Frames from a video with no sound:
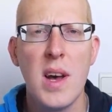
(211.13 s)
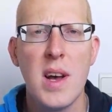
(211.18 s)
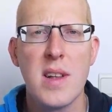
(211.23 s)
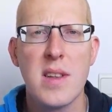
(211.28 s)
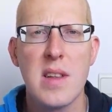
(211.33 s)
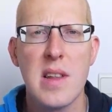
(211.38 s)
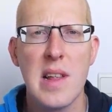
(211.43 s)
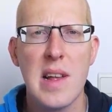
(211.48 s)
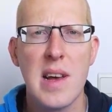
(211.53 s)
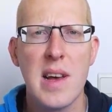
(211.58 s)

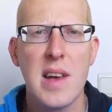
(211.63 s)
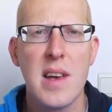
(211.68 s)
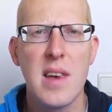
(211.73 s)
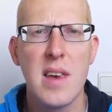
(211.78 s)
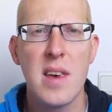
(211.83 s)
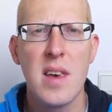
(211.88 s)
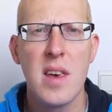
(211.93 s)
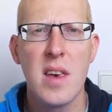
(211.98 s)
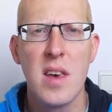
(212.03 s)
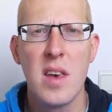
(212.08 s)
It's
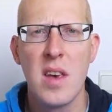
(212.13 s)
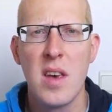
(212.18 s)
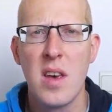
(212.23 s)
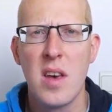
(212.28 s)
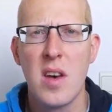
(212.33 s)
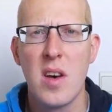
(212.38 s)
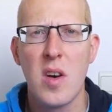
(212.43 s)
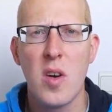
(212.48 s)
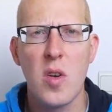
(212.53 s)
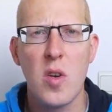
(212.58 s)
like
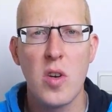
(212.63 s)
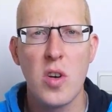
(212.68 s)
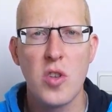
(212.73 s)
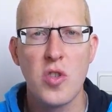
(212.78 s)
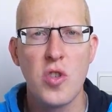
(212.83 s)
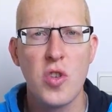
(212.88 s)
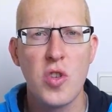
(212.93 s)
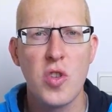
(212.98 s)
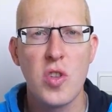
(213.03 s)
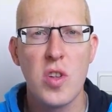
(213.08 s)

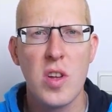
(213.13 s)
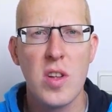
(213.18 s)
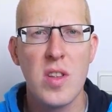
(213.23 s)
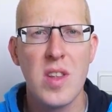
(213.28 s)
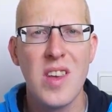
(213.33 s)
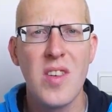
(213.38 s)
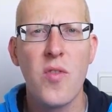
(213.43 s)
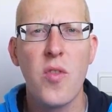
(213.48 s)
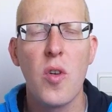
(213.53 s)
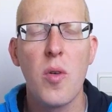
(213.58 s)
just an
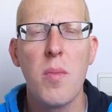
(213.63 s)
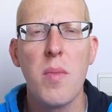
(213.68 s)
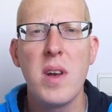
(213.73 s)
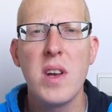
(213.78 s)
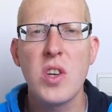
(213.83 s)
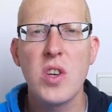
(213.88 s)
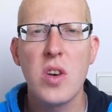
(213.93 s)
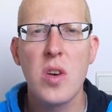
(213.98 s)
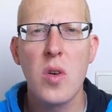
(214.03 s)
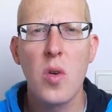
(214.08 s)

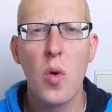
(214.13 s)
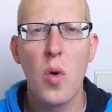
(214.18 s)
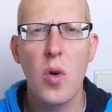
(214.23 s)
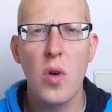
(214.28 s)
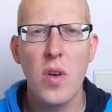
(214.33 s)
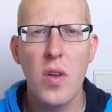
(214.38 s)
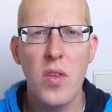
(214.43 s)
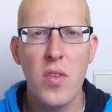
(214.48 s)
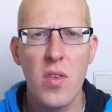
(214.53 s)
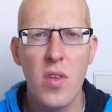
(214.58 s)
information
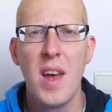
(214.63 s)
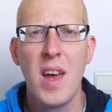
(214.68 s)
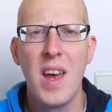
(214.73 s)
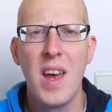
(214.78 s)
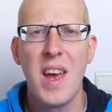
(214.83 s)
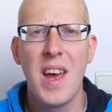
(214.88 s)
course.